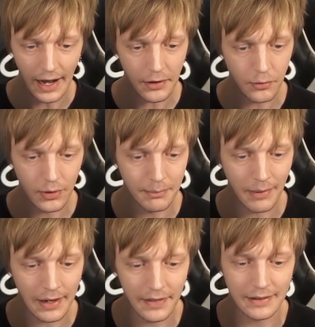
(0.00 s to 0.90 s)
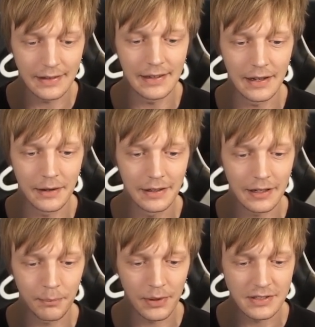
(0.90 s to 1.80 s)
I don't really mind that the
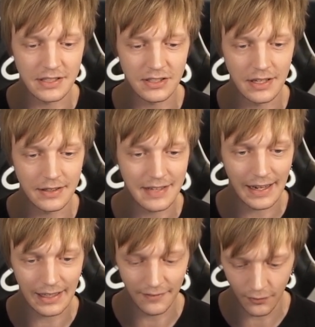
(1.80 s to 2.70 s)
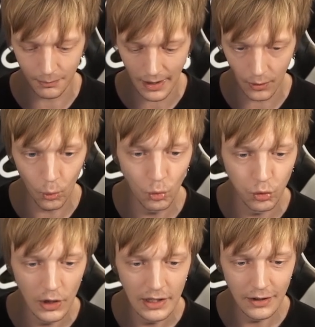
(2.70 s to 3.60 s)
Little Prince is tanking for my... Ooh,
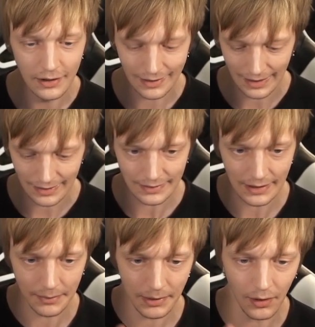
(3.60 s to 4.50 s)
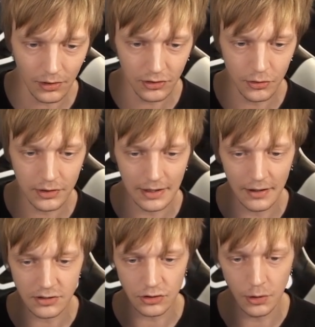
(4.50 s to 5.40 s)
look at that. I'm gonna also use
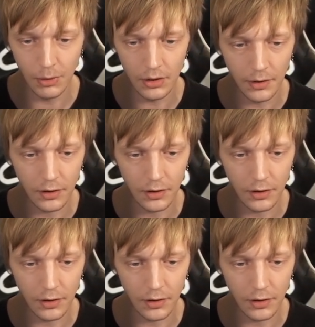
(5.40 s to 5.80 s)
the snowball